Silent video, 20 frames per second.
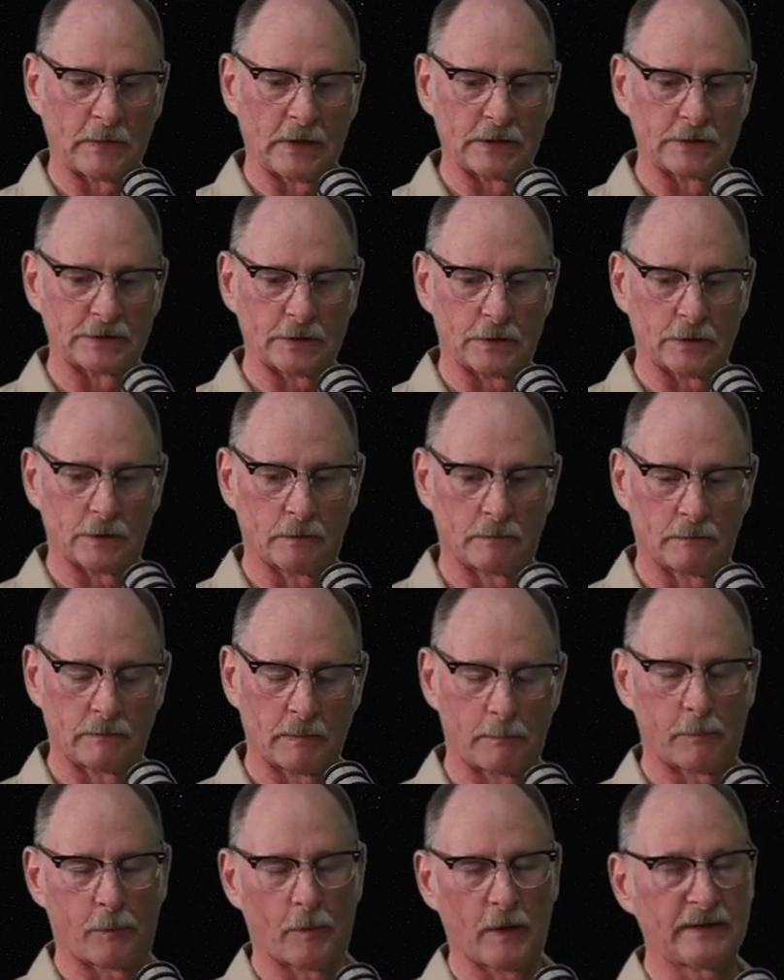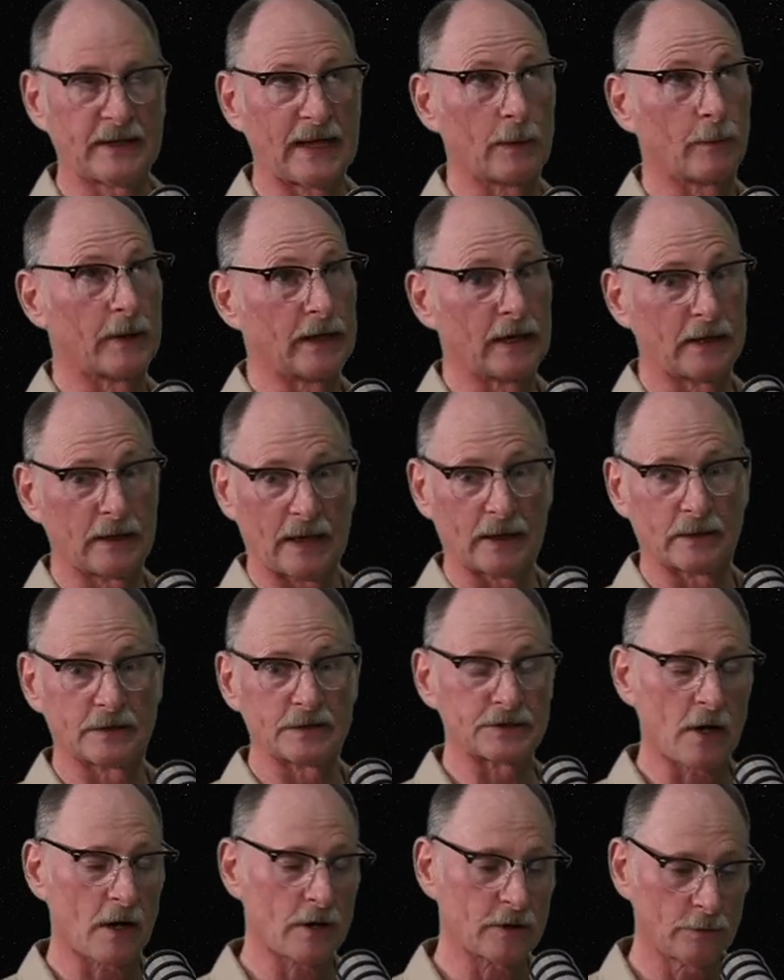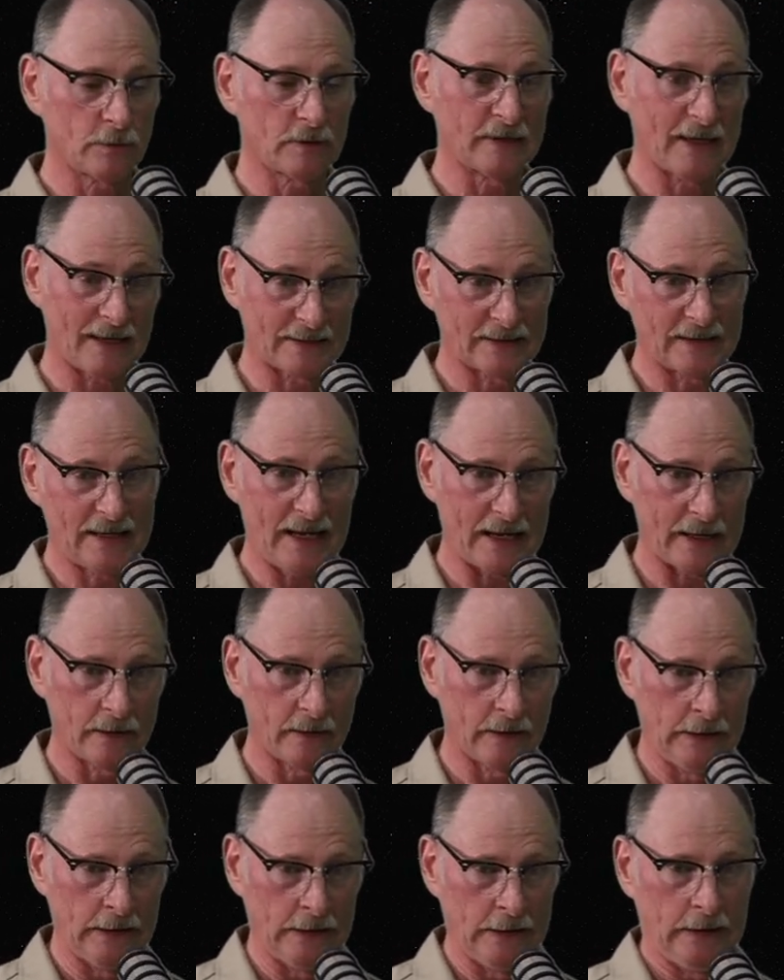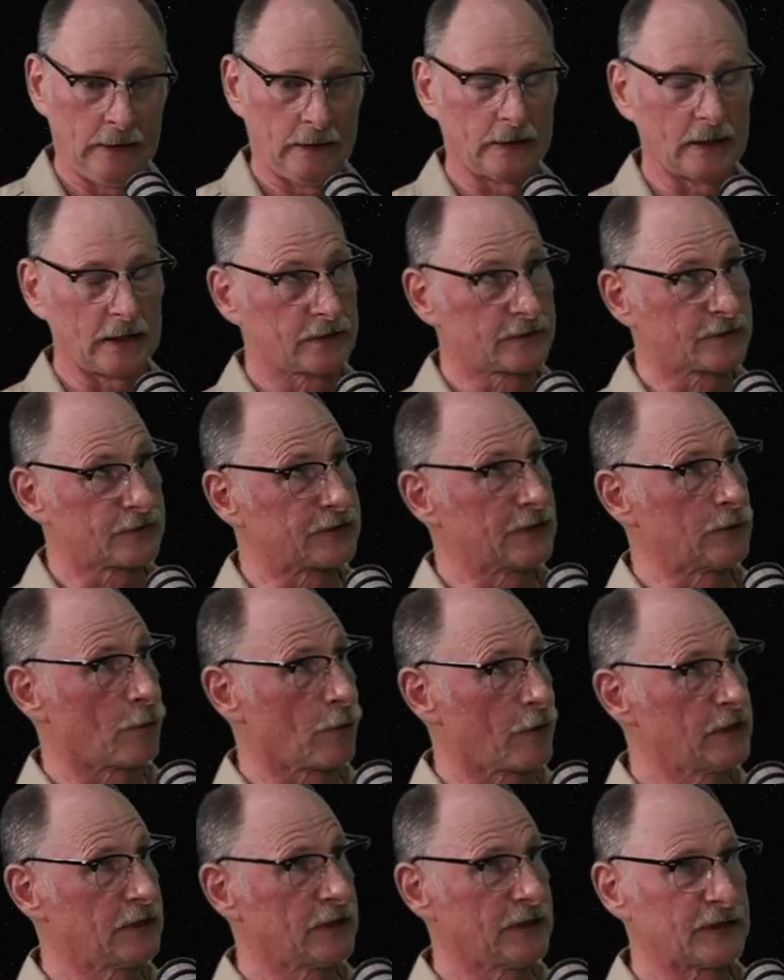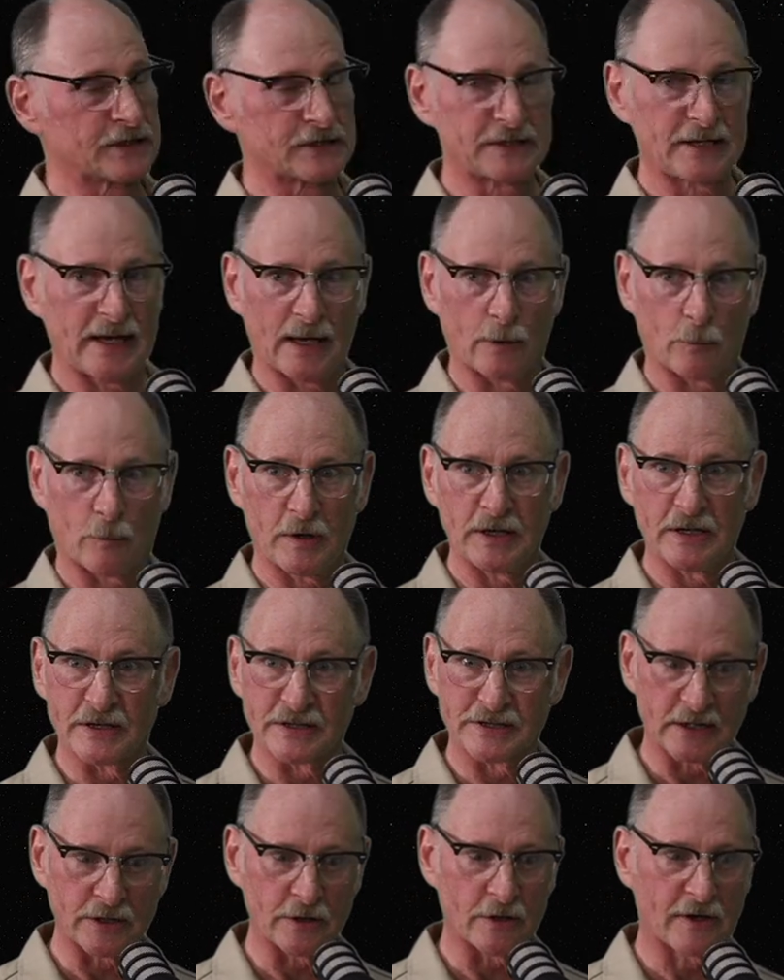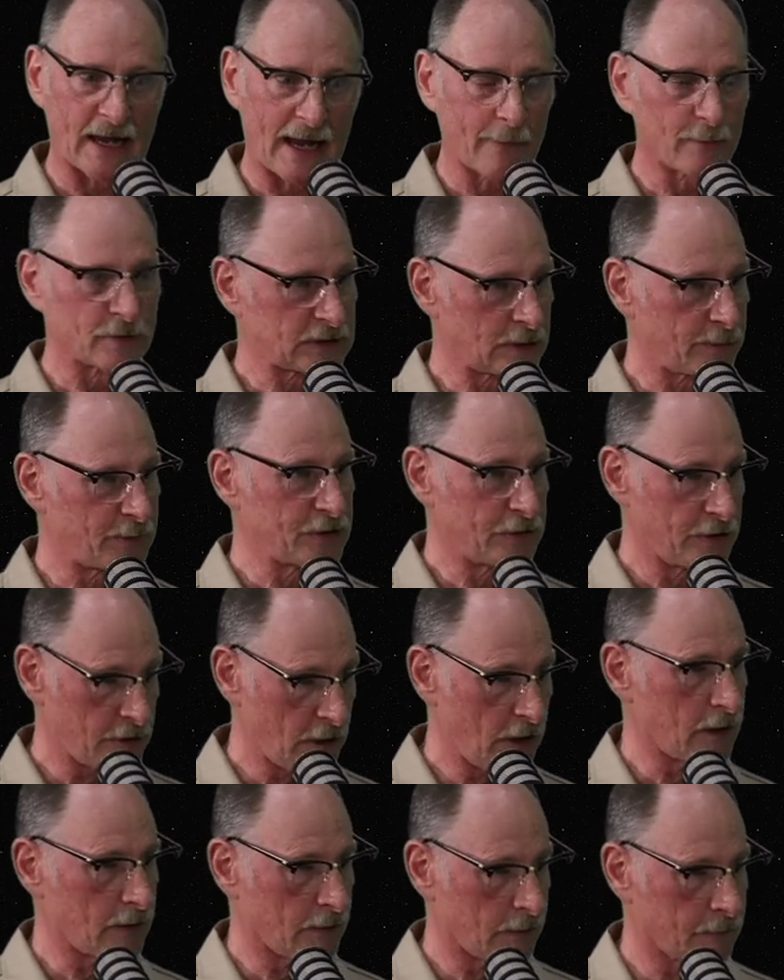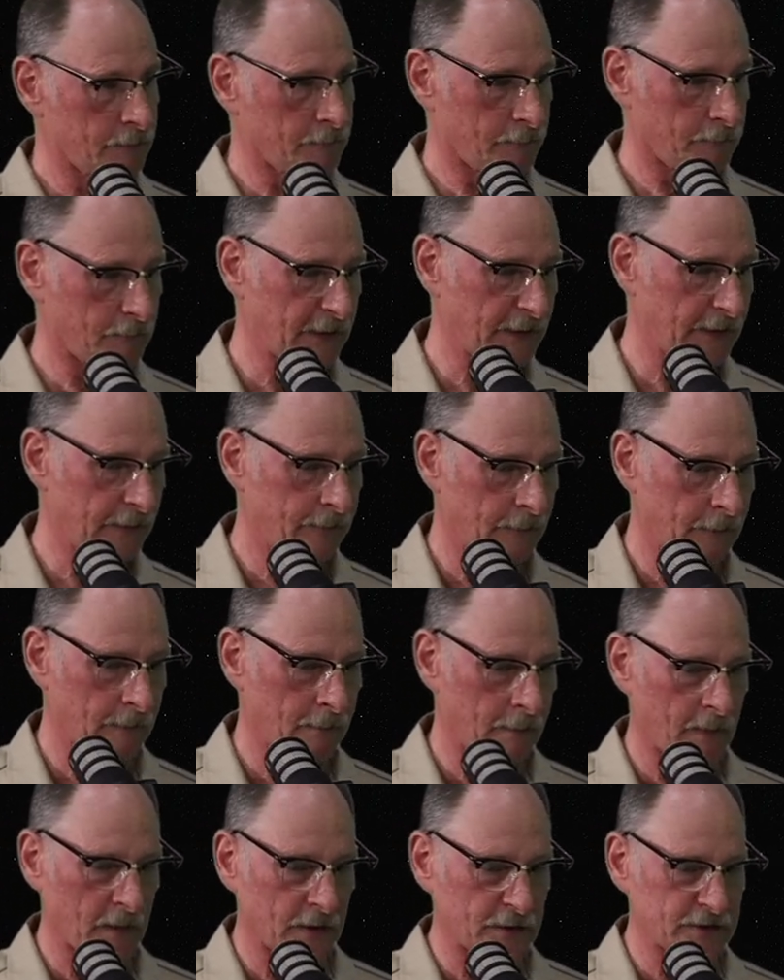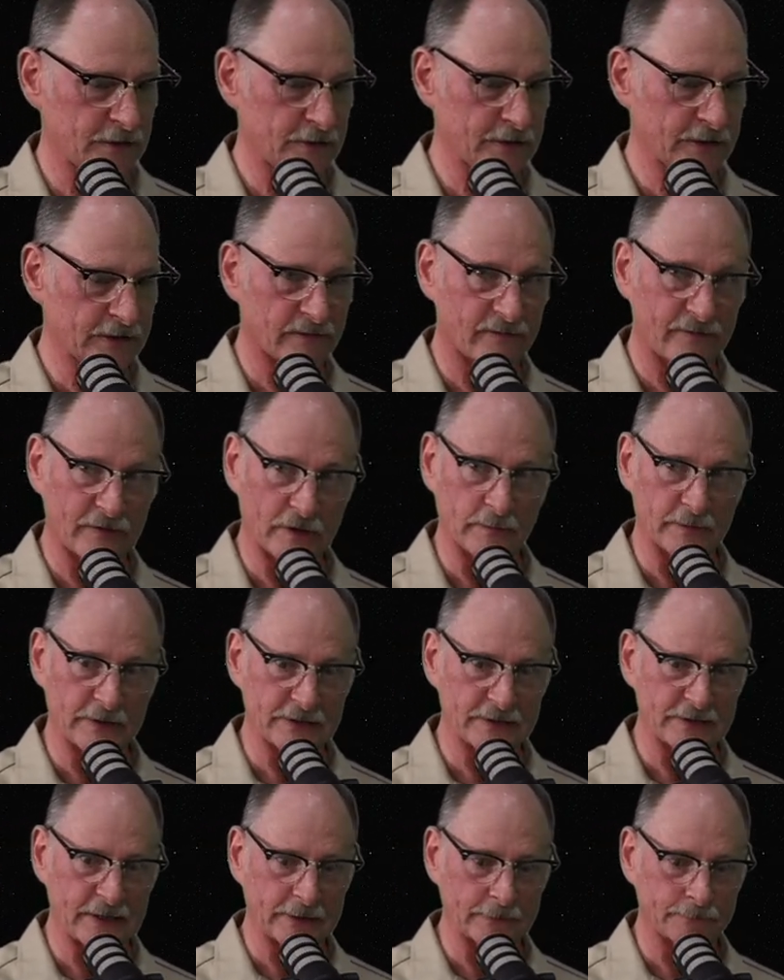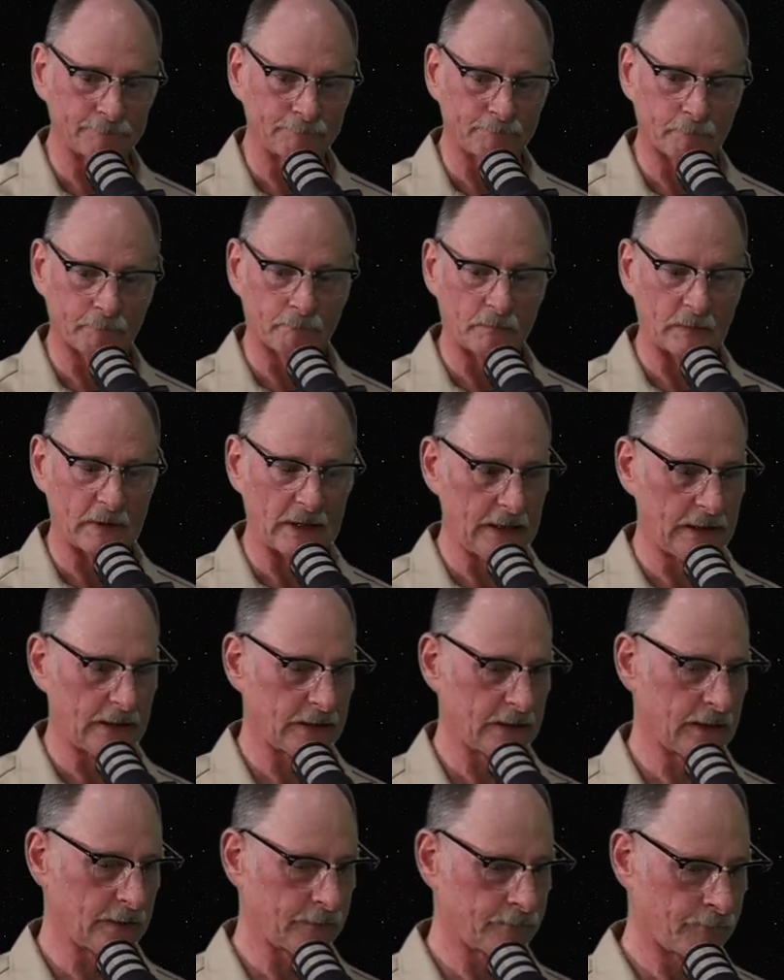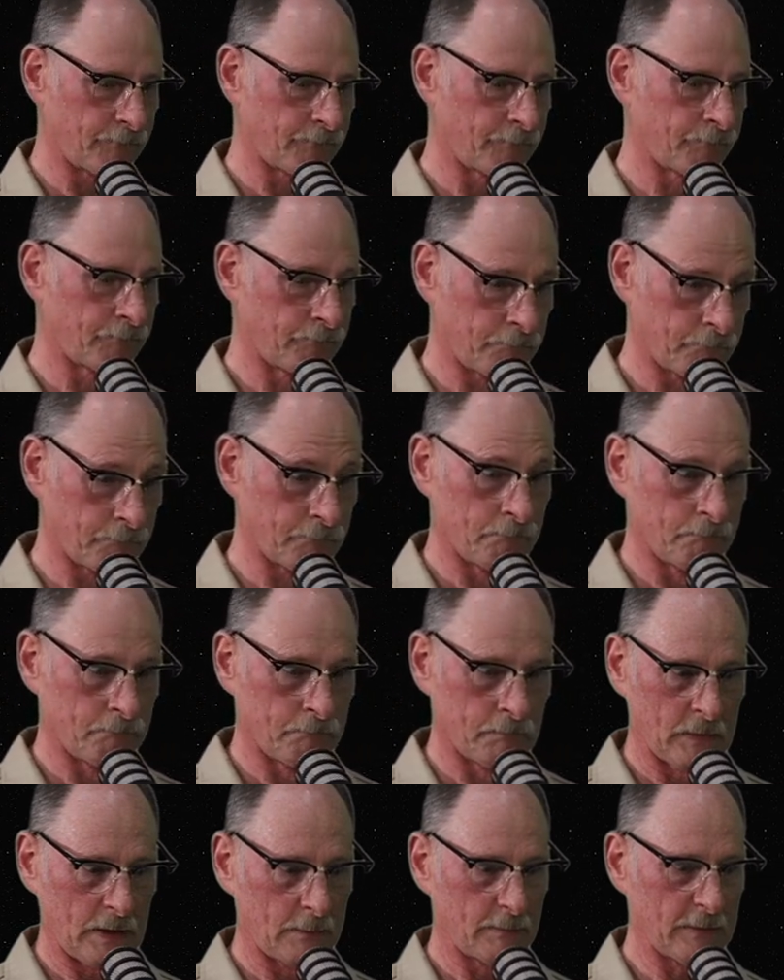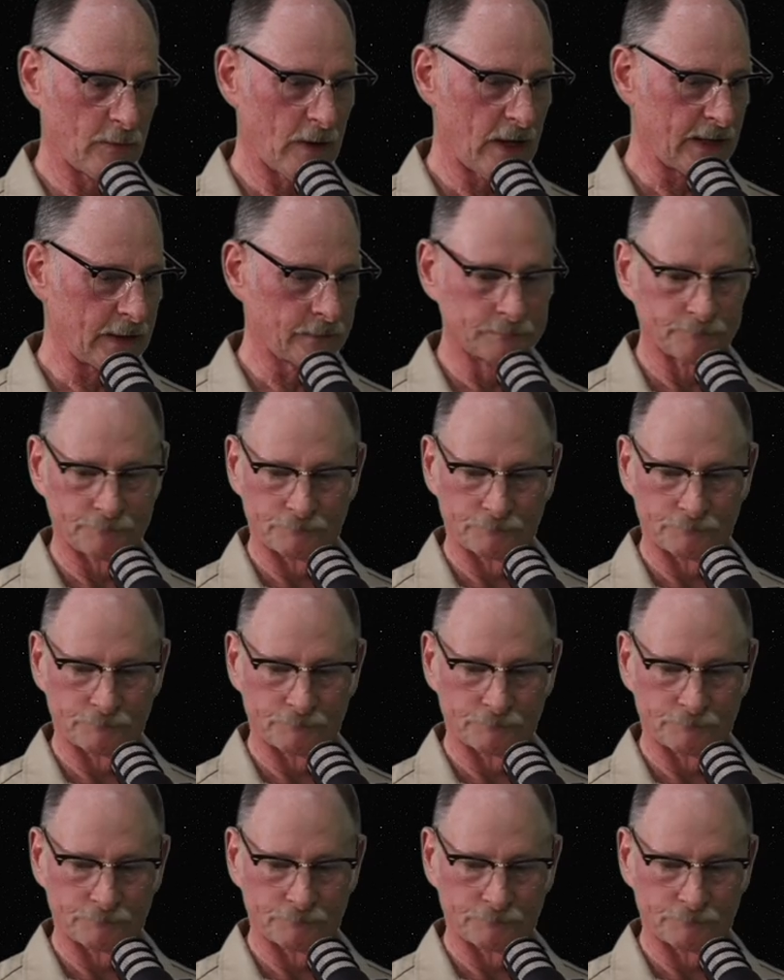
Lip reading: So... point that way and start doing that today. See where you need to stand, where you need to set your cameras up in your yard, yeah, so you can film this thing and be ready.